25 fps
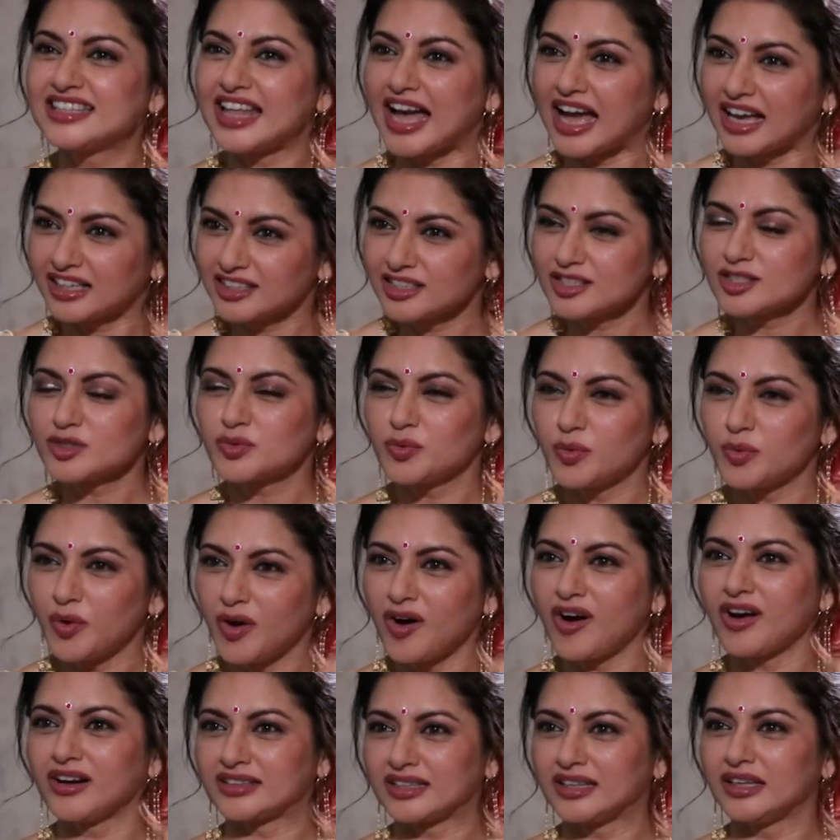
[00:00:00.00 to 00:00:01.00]
That is
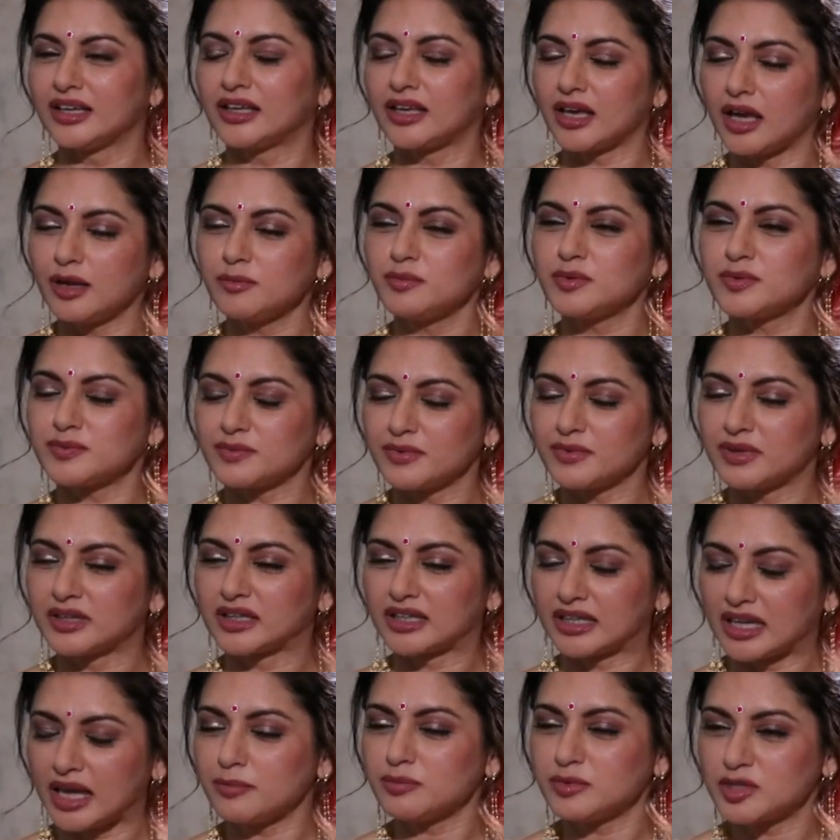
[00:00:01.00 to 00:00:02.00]
what. He
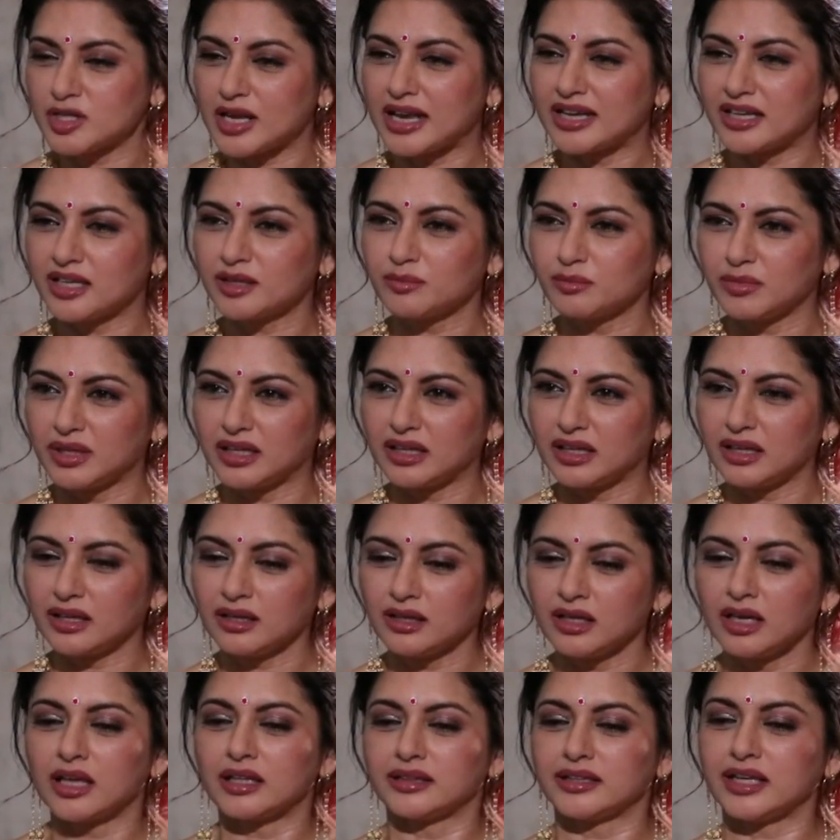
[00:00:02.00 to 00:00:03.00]
kept telling
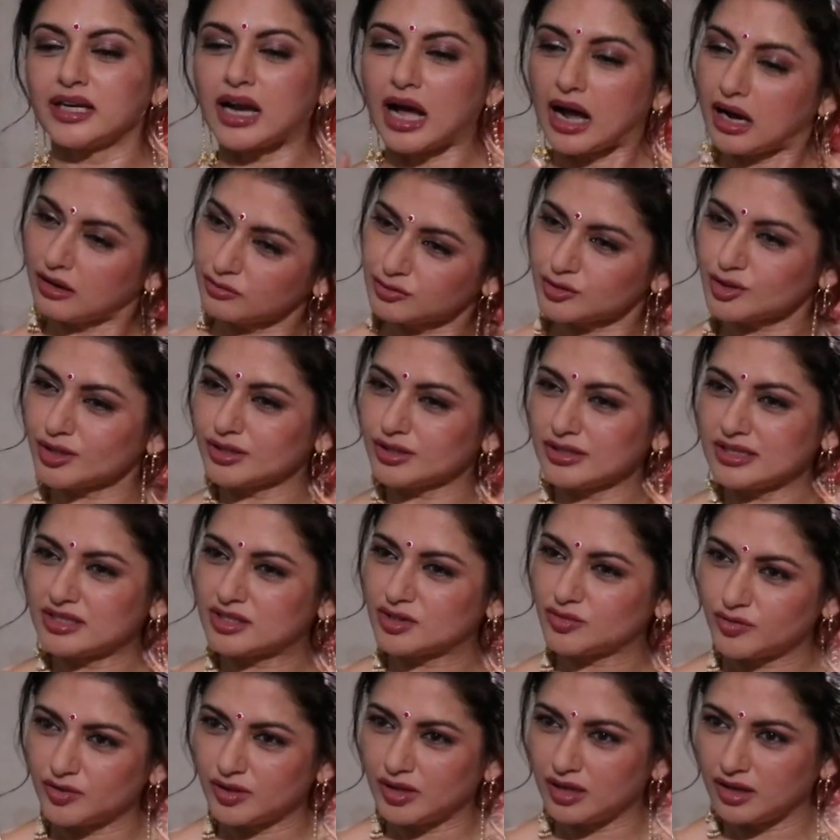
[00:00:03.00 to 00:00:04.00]
me that after this
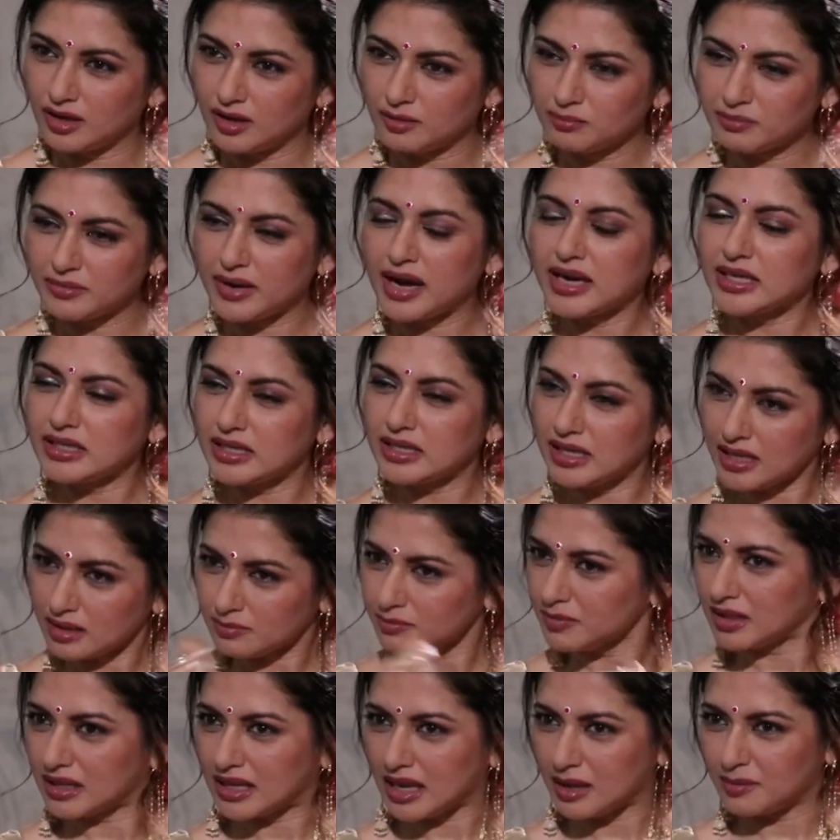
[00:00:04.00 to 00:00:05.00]
film, my name
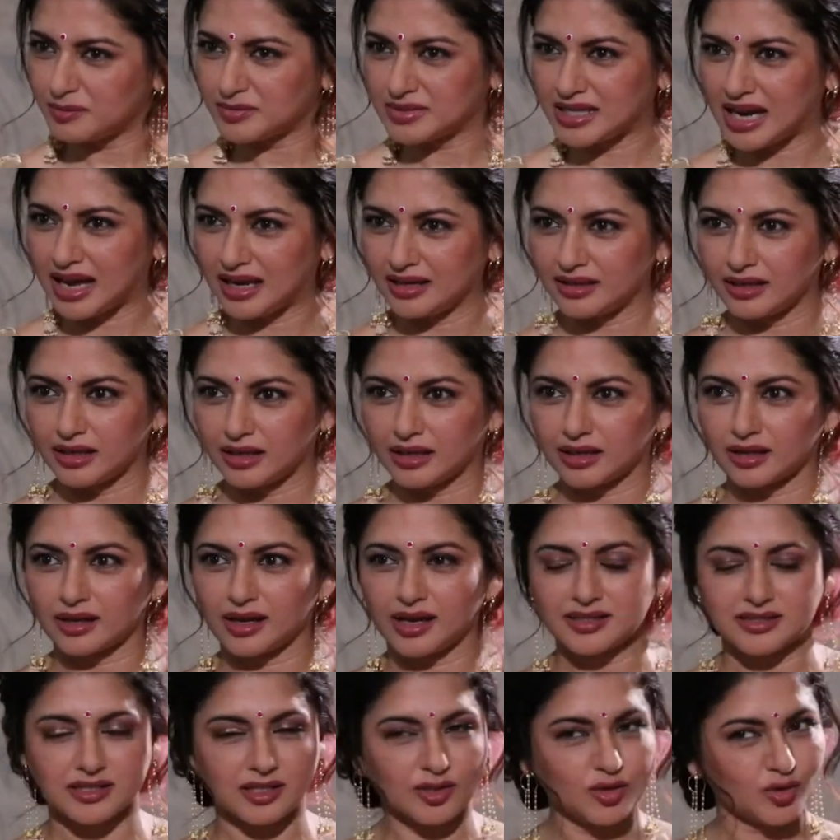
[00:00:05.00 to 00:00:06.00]
became Darling.
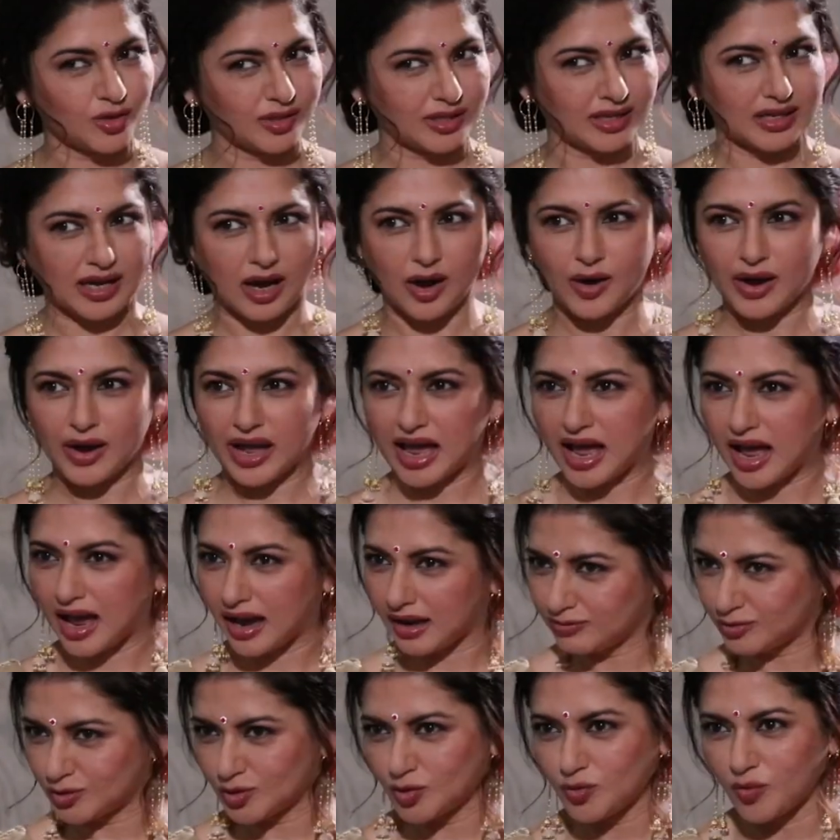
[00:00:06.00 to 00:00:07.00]
I said, okay, now I
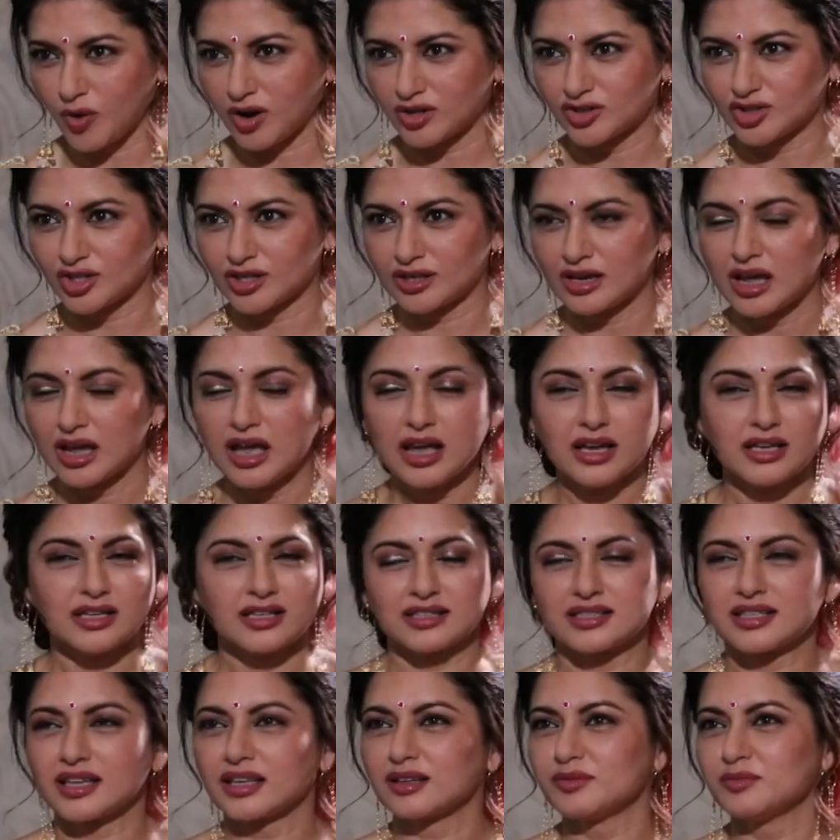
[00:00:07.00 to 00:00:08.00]
have to watch it.
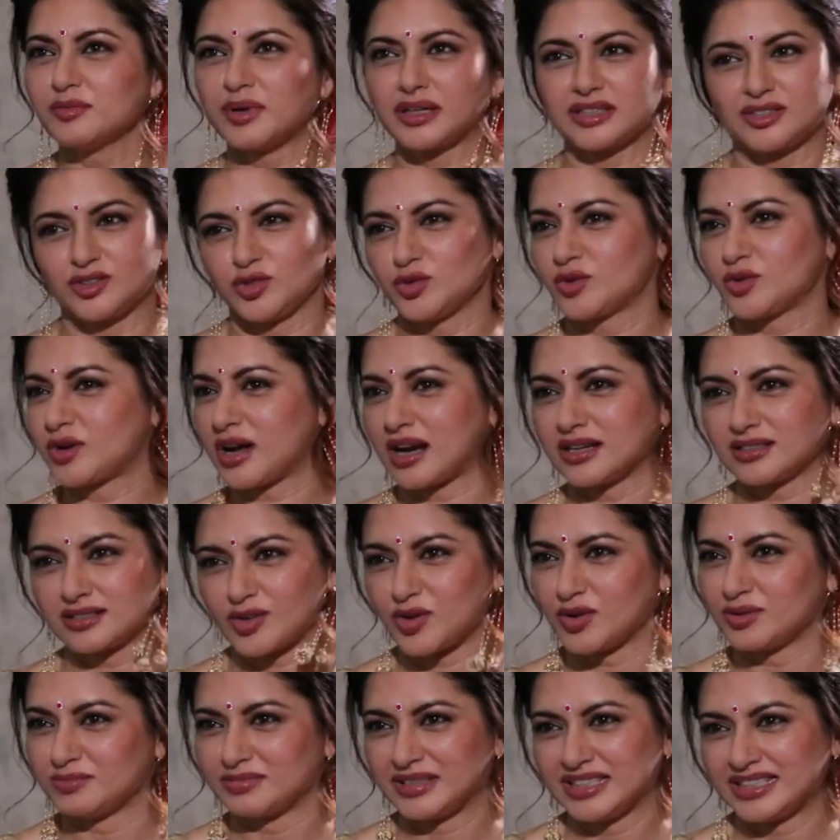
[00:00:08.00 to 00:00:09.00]
He's saying, but you can't
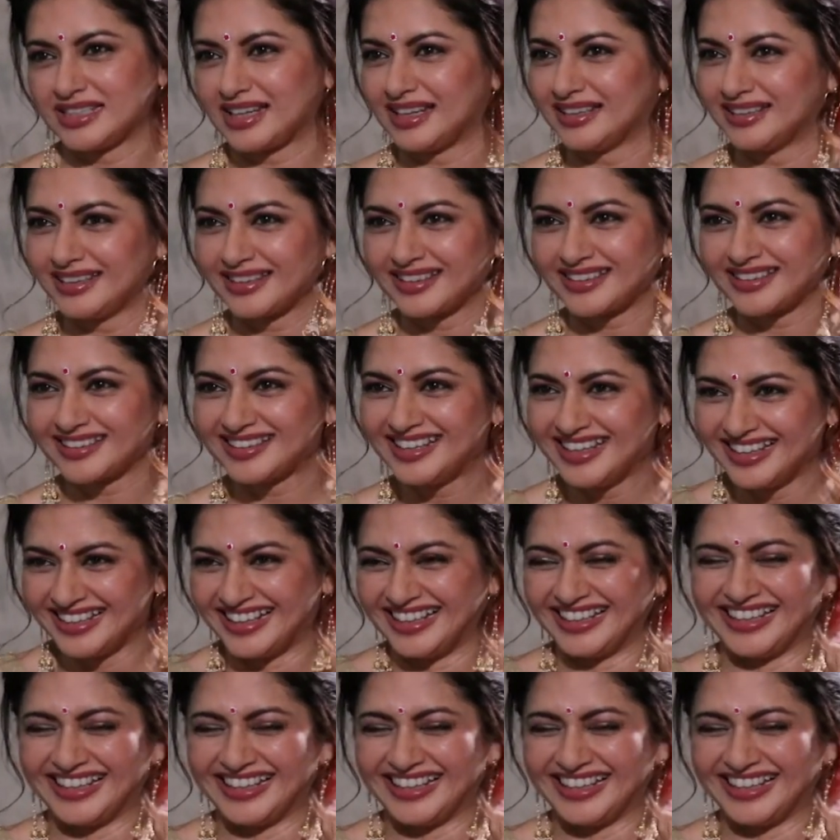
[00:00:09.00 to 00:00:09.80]
call me Darling.